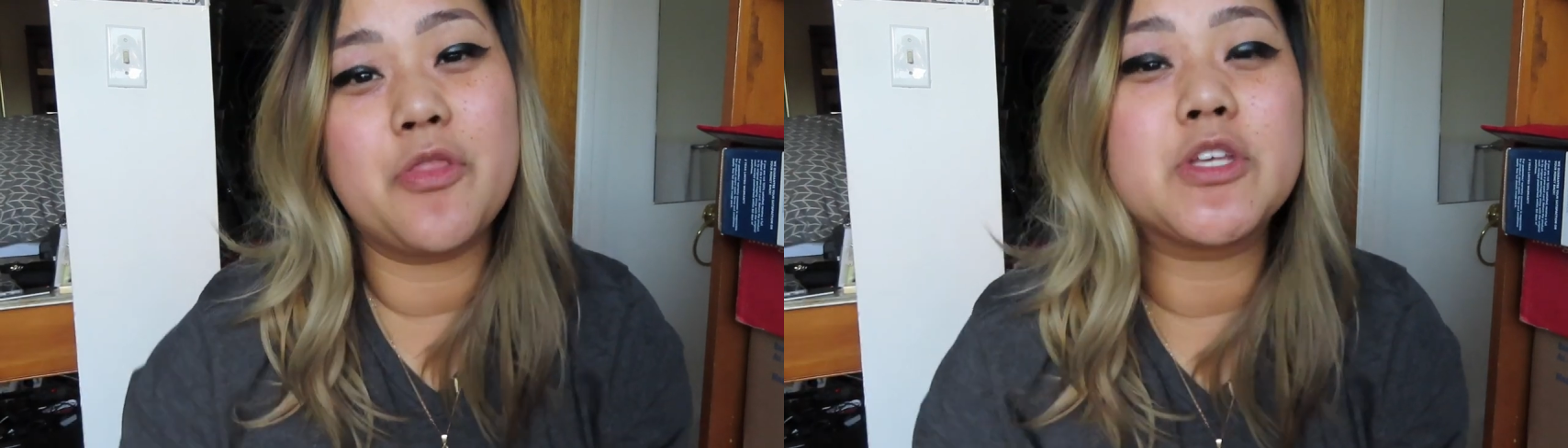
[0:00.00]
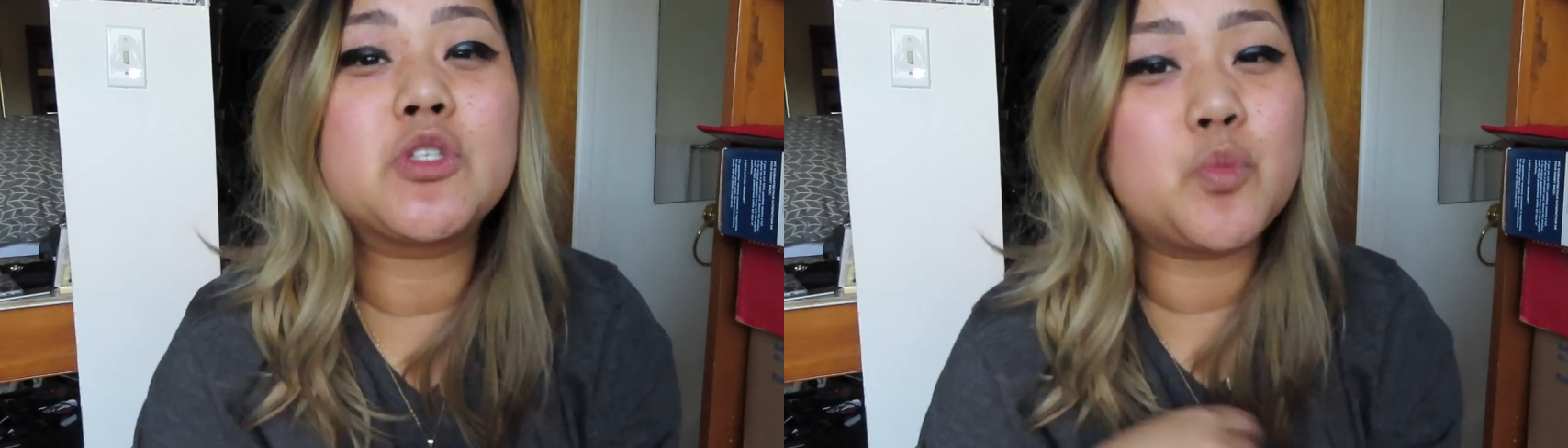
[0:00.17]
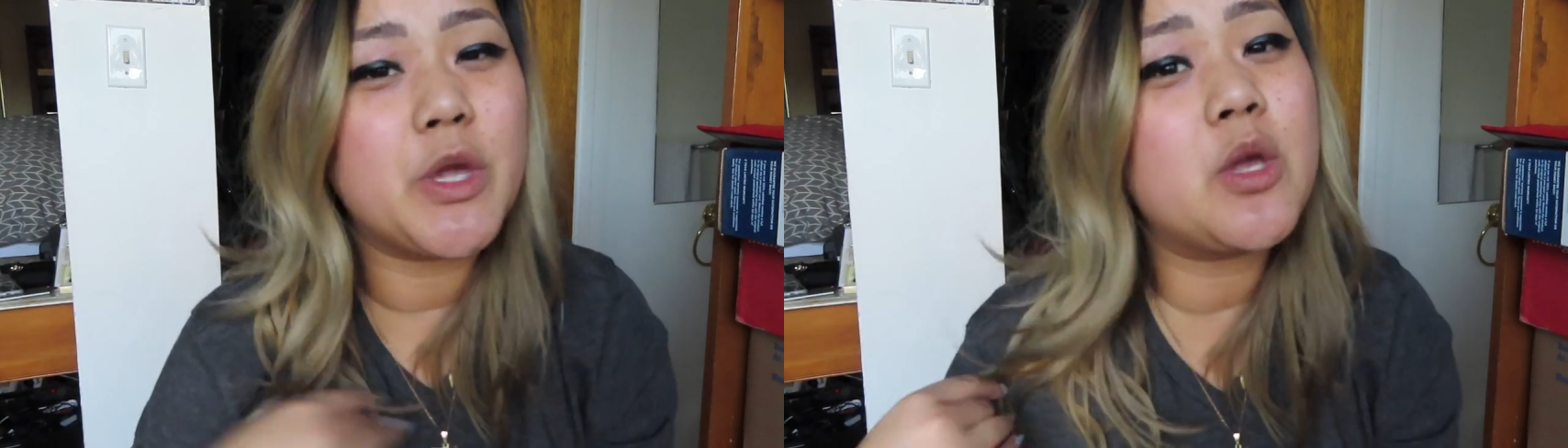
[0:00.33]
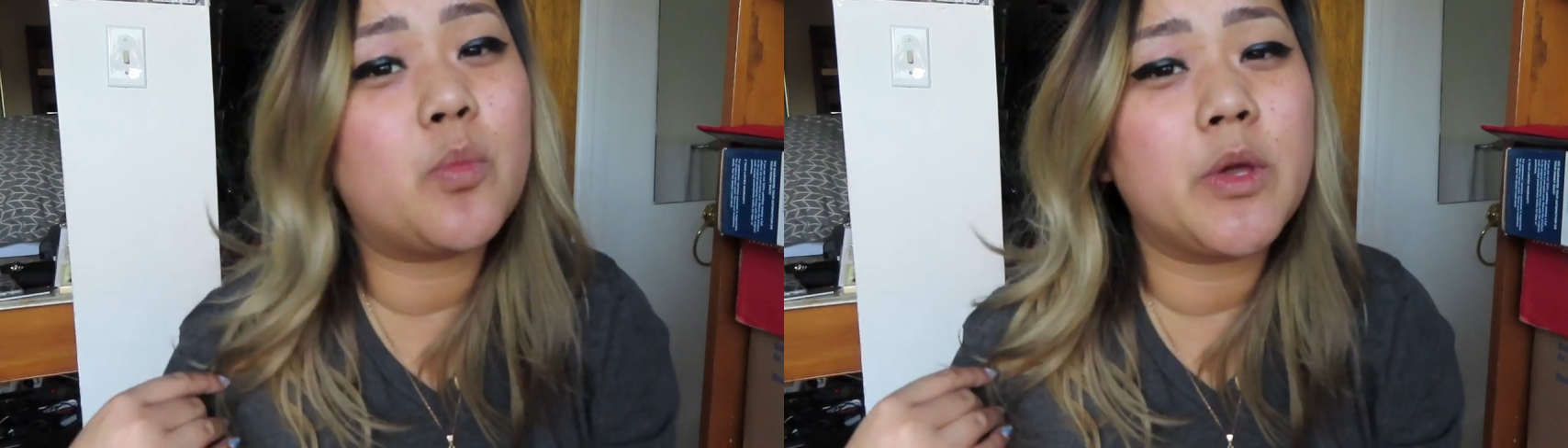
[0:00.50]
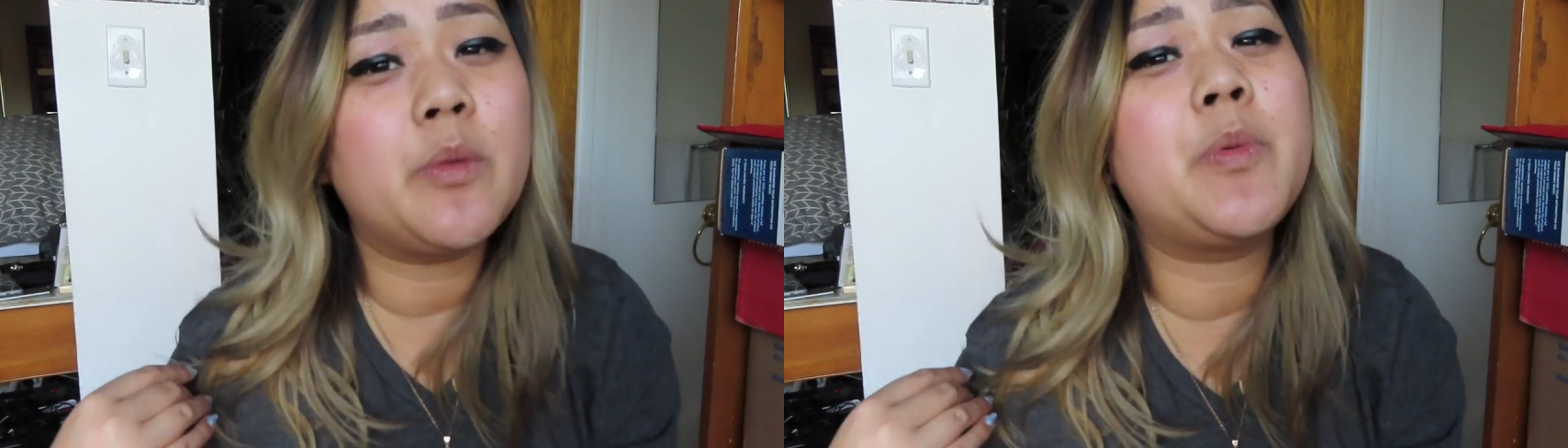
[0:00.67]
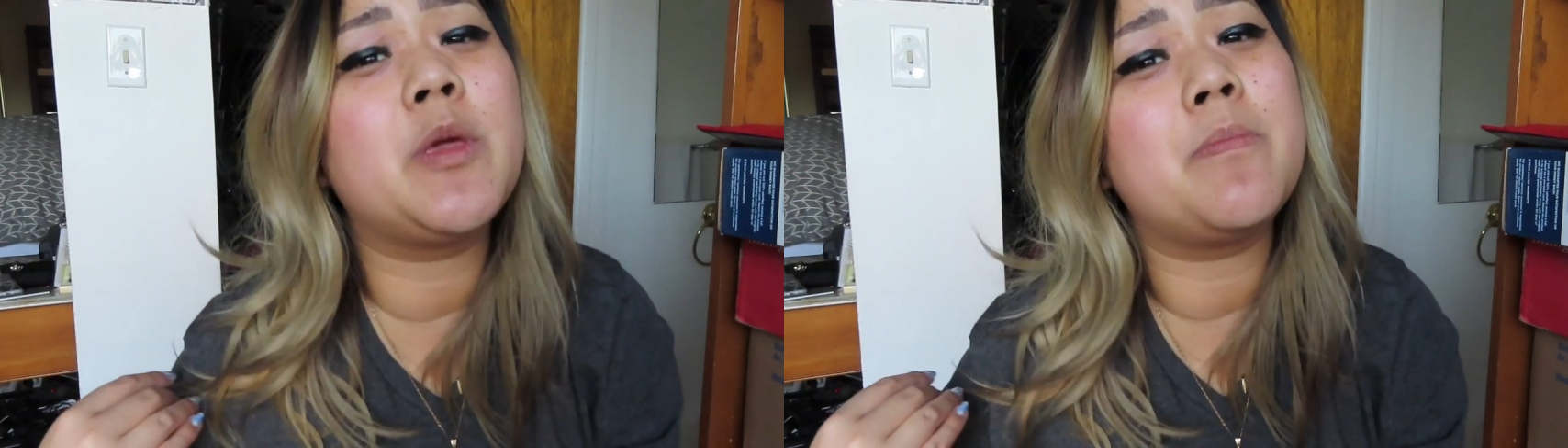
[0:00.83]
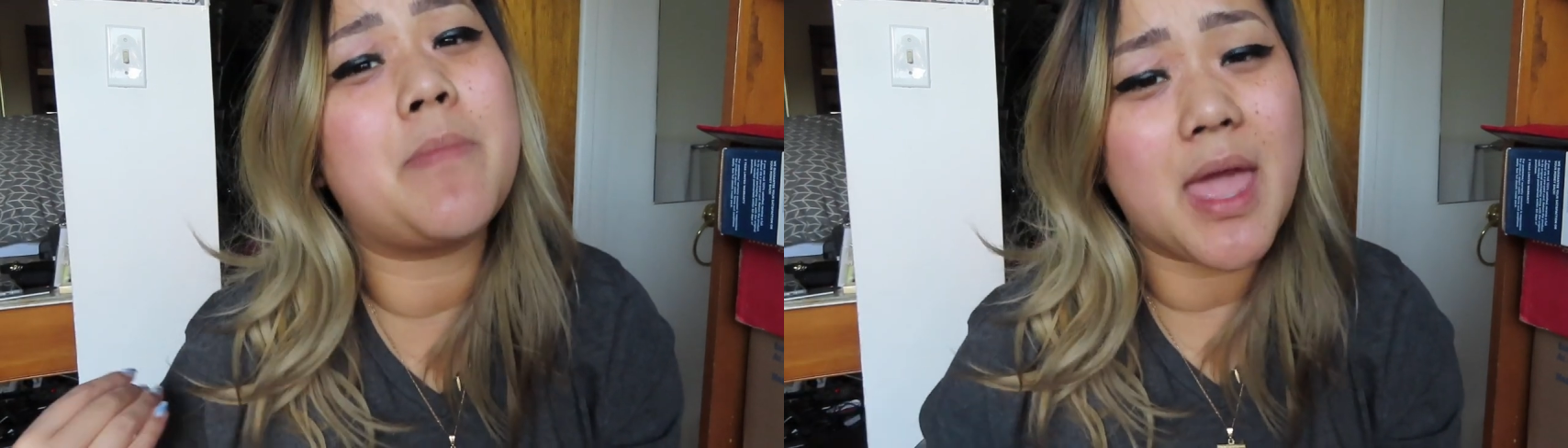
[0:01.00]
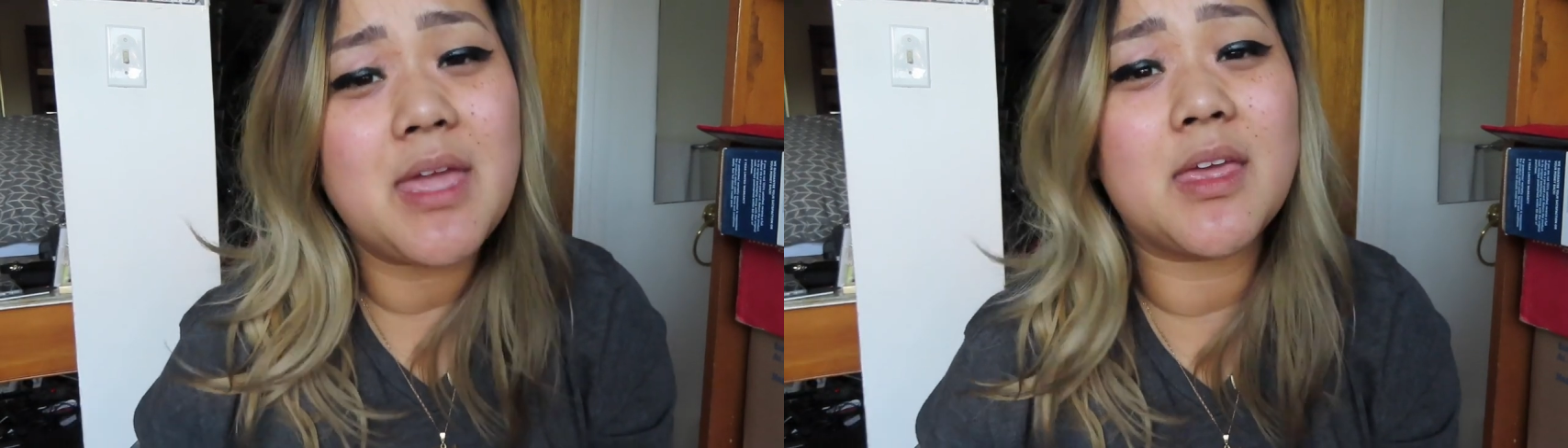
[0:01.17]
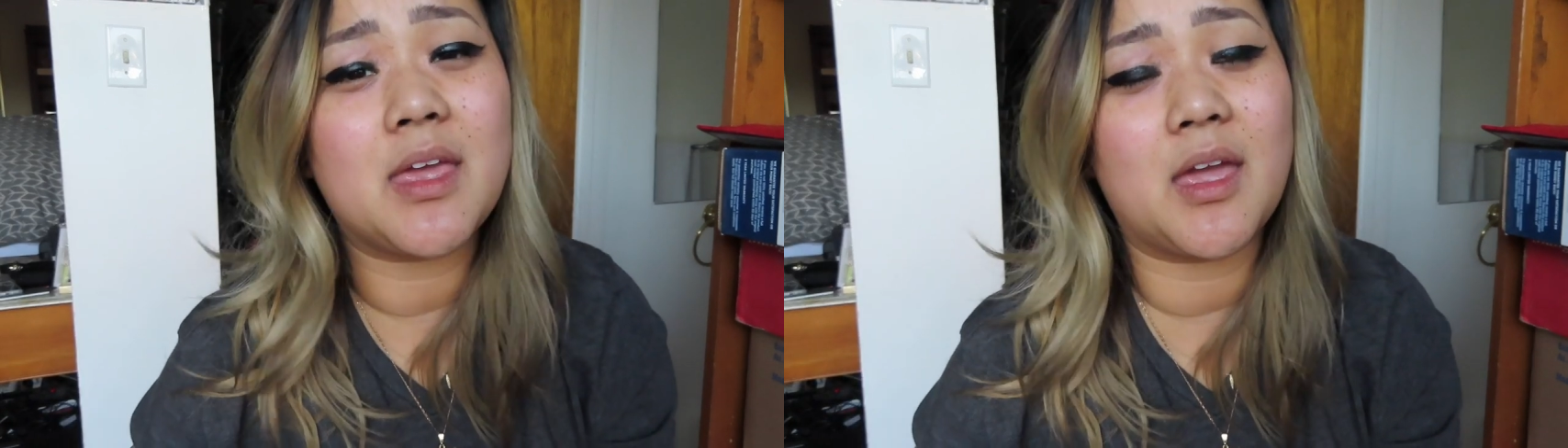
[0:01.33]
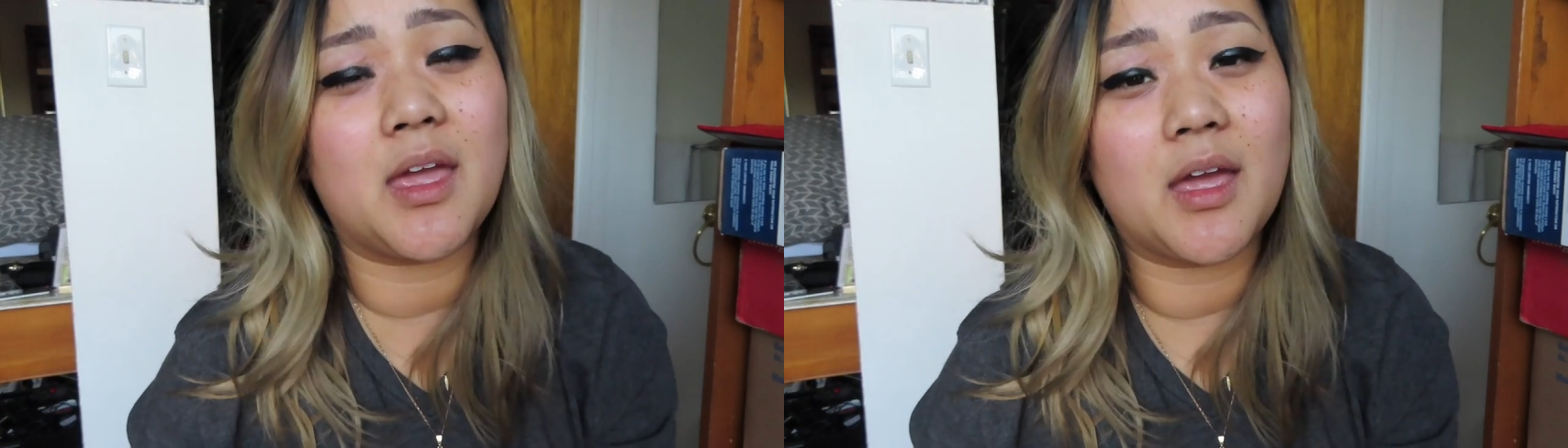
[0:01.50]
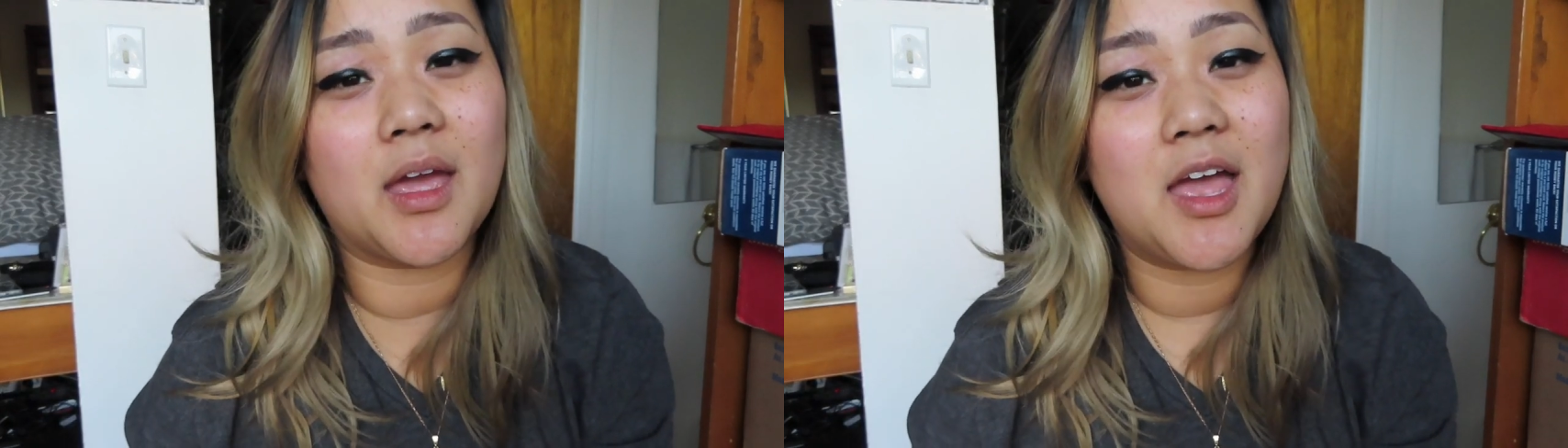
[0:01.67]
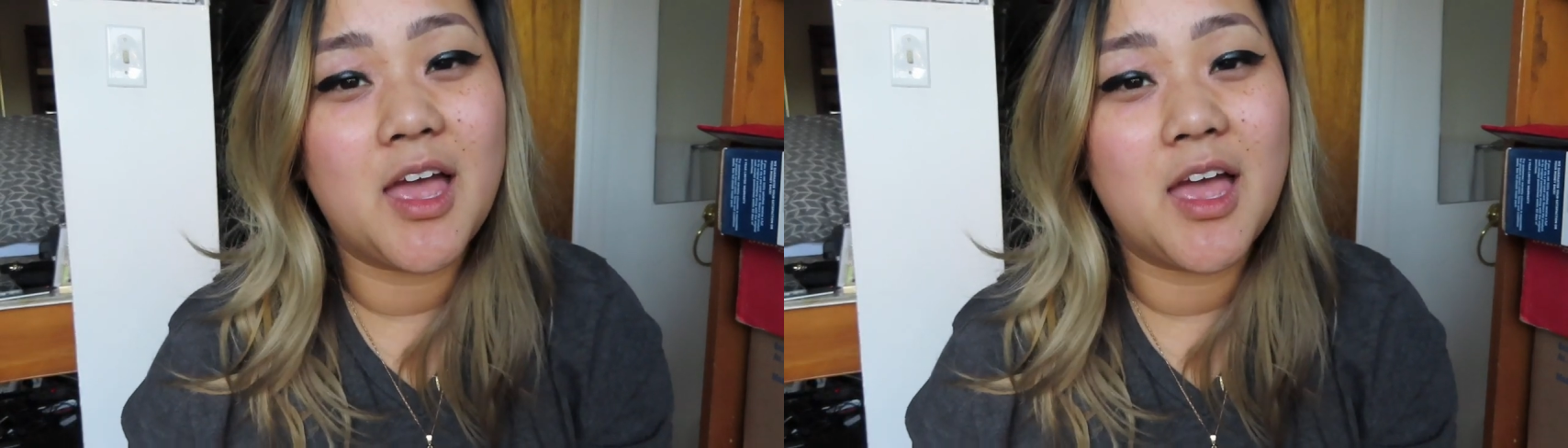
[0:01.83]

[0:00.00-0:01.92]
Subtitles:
This week we'll be making,